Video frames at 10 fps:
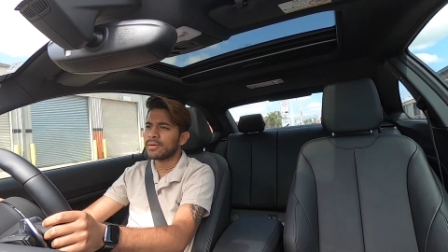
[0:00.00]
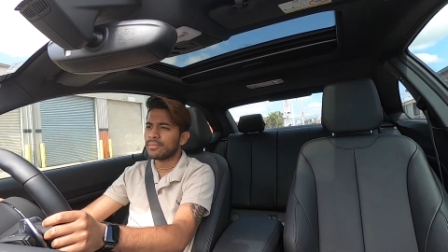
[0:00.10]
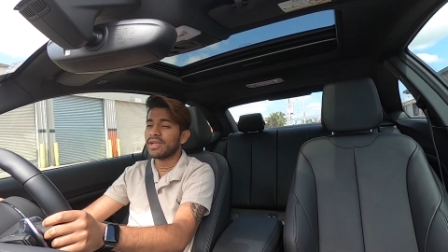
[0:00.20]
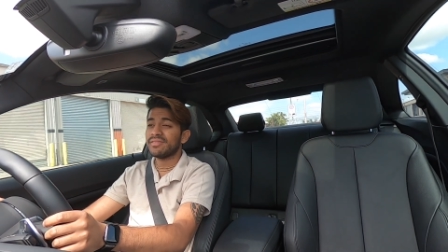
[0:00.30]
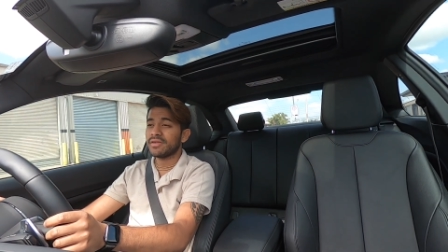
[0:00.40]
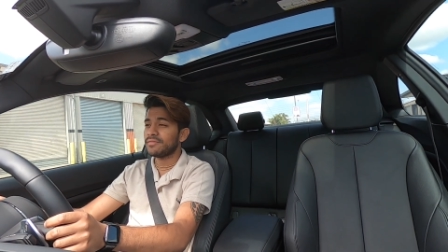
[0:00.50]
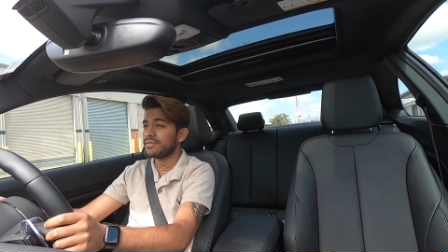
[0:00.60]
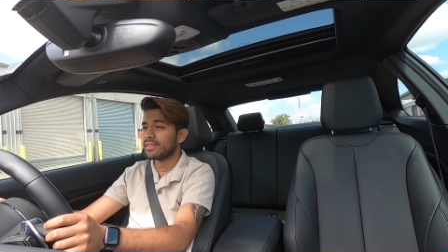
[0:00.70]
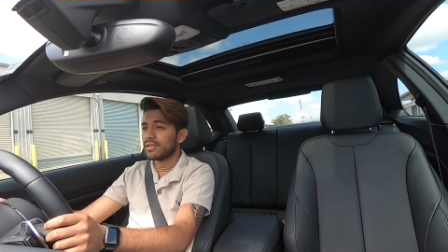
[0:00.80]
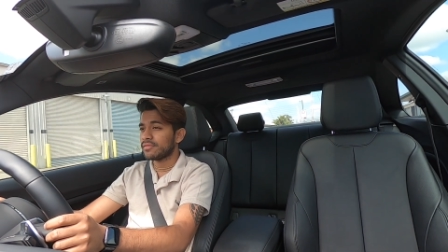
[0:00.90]
We have
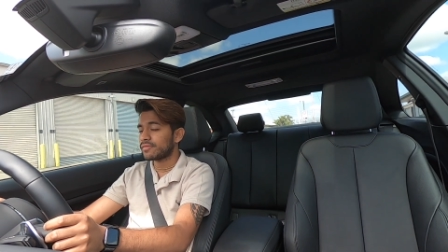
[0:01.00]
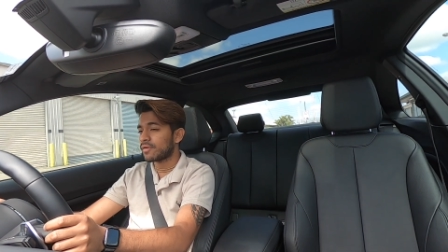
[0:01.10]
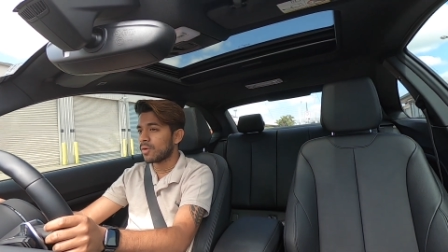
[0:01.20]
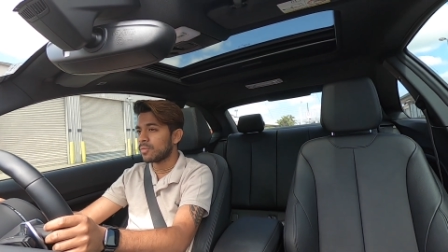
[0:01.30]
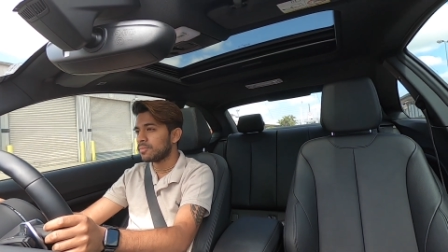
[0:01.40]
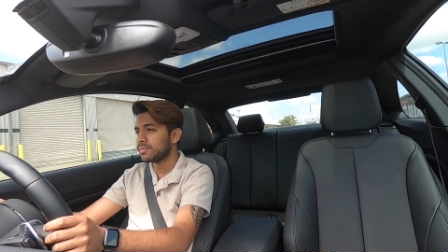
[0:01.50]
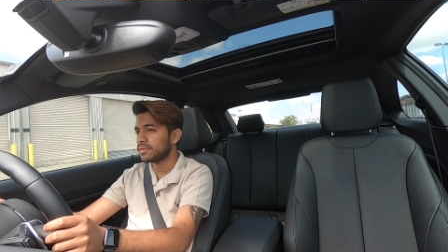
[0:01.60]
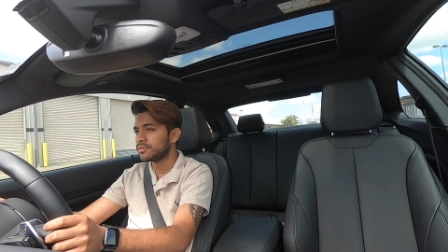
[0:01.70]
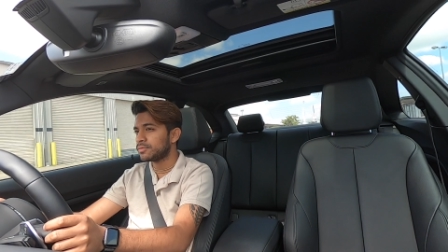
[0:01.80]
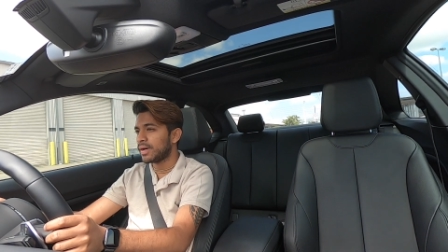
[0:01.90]
everything from
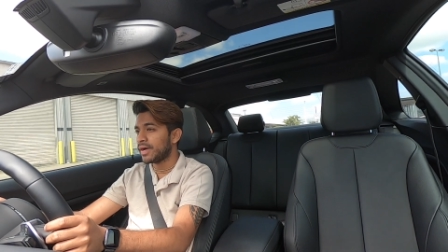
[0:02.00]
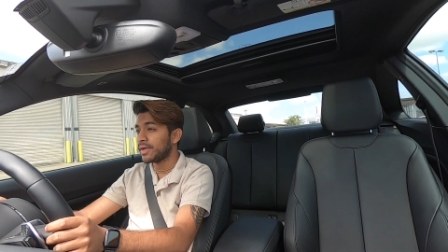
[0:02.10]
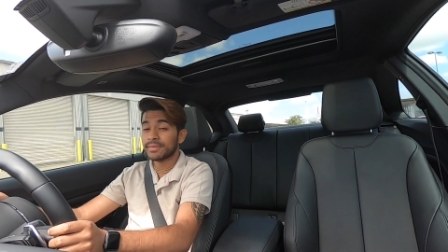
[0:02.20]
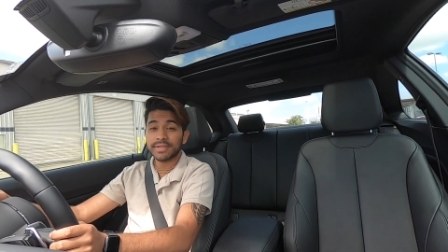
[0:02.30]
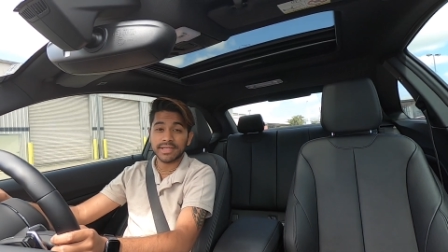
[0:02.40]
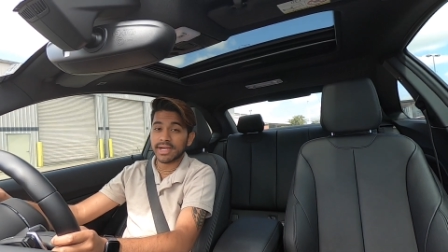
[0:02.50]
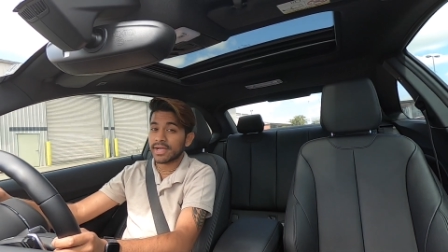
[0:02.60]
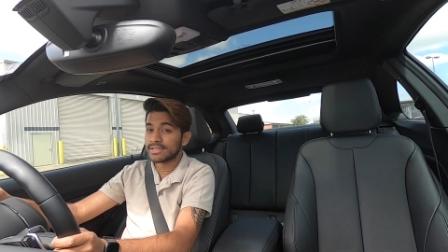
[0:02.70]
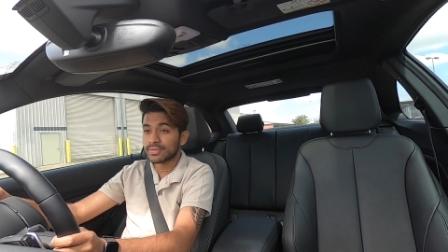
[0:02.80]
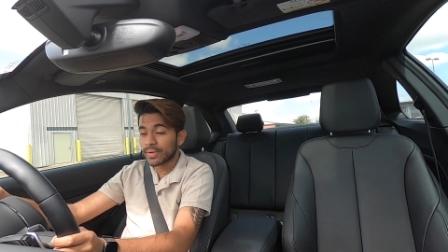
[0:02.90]
little Hyundai
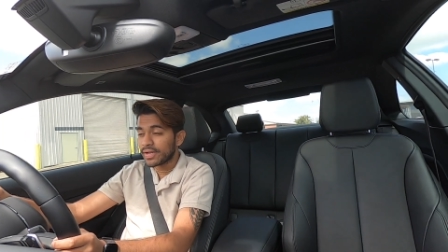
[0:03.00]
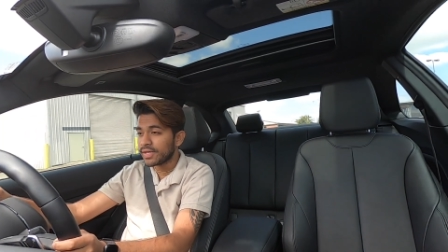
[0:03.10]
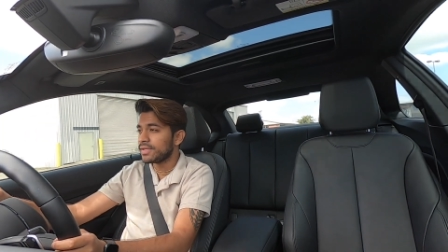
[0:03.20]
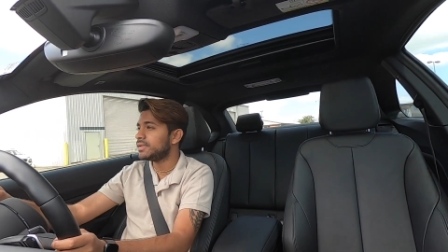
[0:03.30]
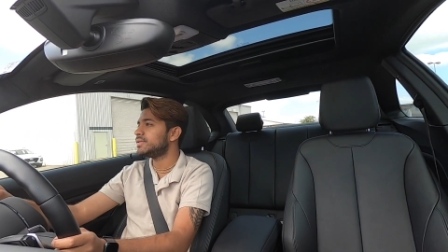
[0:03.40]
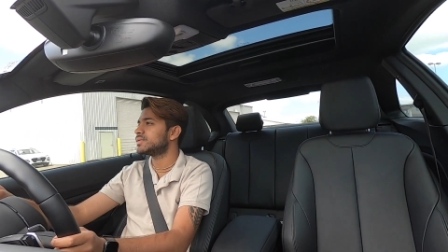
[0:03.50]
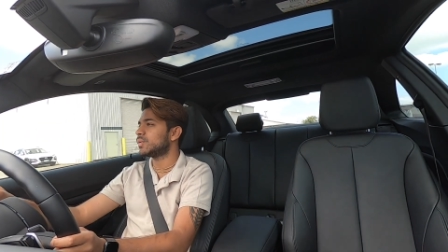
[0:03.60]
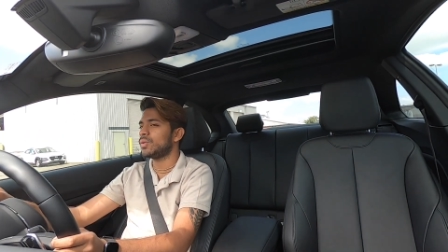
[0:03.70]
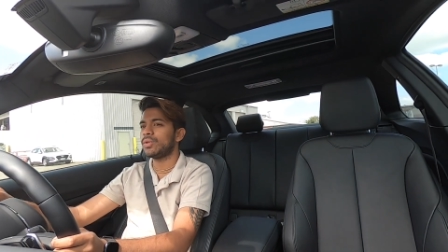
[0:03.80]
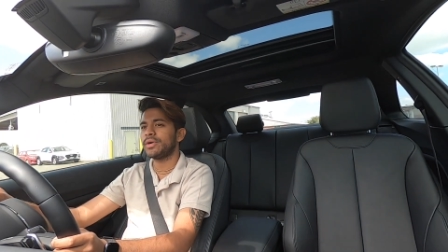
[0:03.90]
i20s
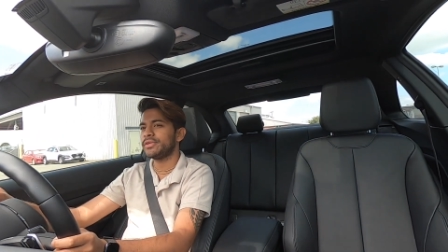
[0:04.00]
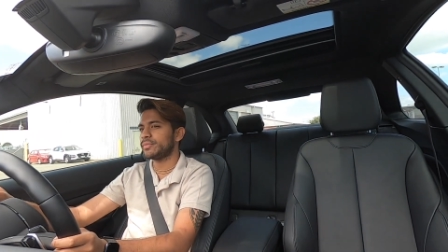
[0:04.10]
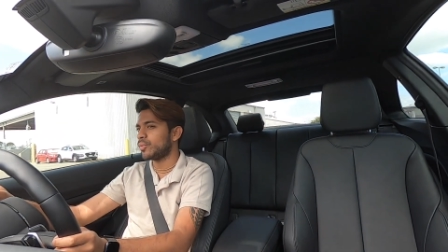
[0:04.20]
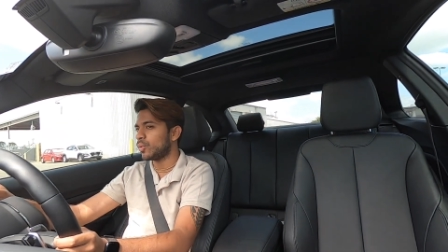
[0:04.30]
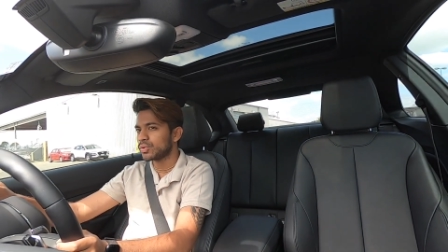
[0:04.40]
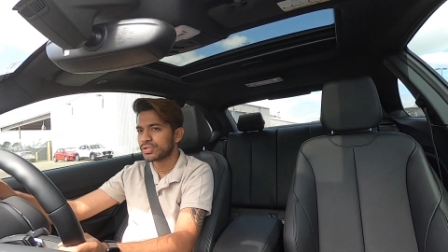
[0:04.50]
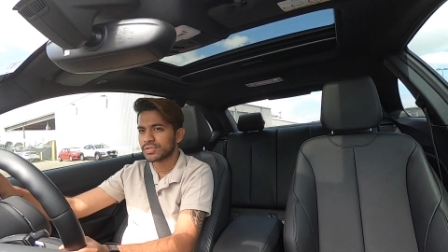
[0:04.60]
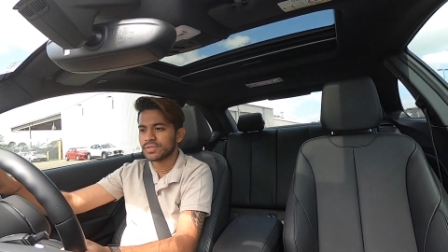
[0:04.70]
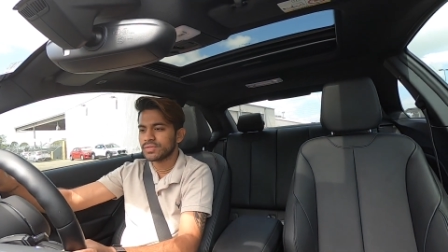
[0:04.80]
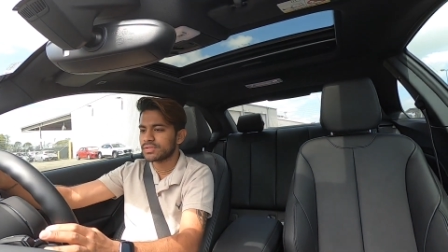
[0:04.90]
all the way to
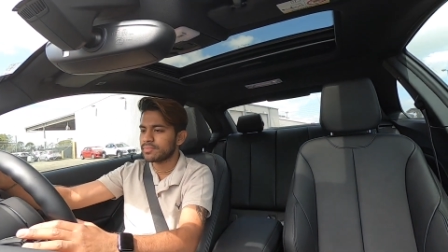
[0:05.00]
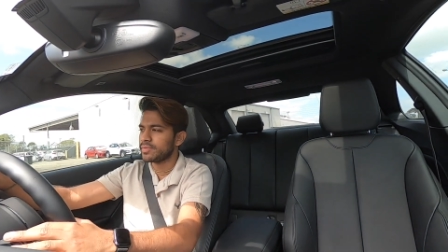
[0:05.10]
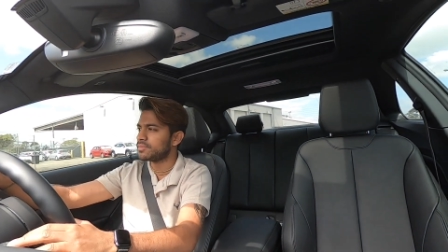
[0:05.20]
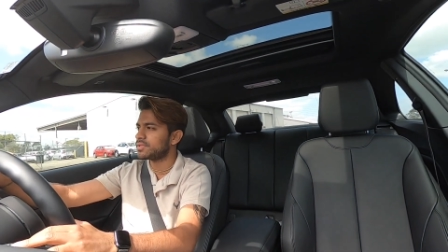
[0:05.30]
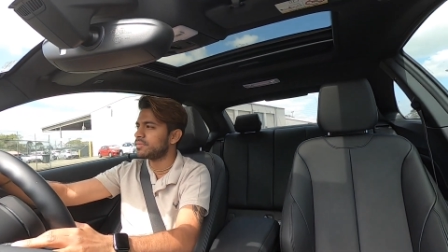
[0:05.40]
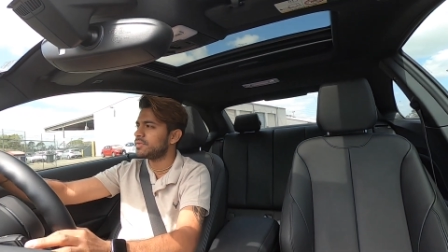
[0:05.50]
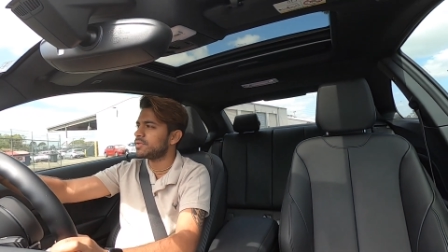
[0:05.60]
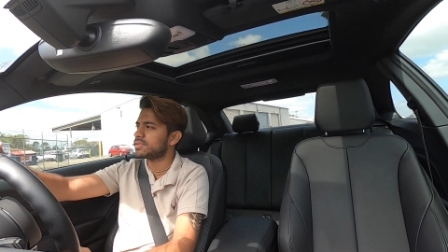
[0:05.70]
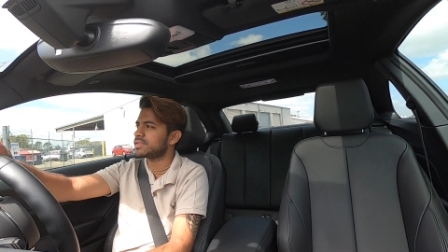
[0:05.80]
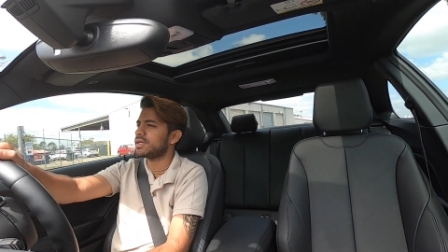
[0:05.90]
Porsches,
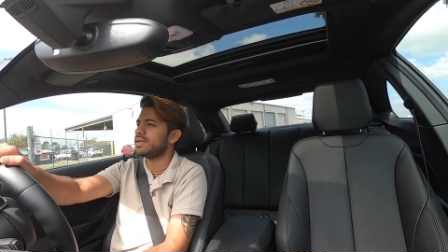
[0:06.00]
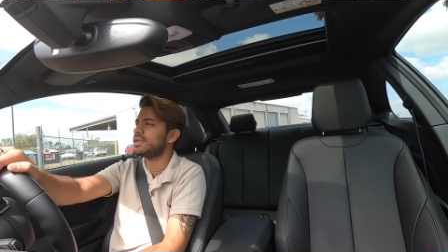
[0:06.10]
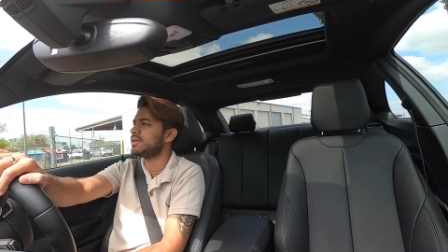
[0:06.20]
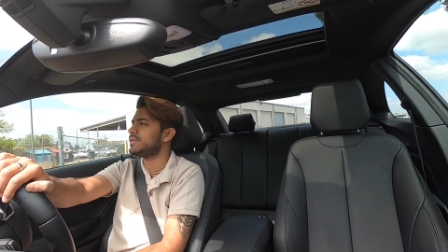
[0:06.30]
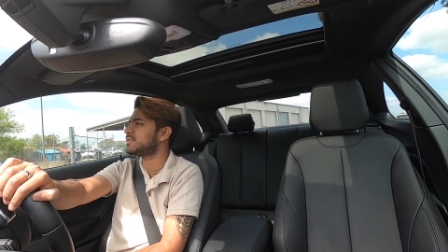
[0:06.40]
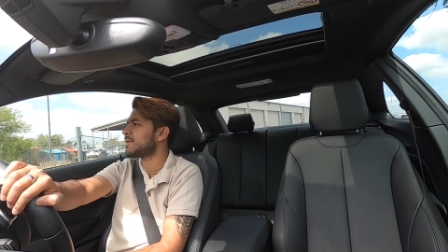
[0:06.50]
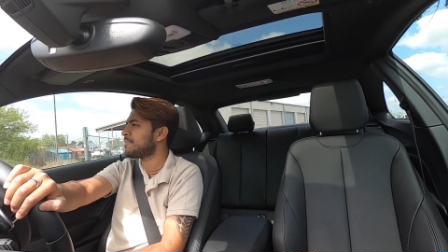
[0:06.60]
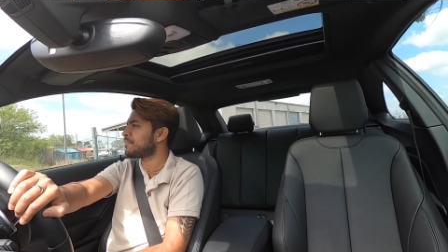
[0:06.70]
BMW, Mercedes.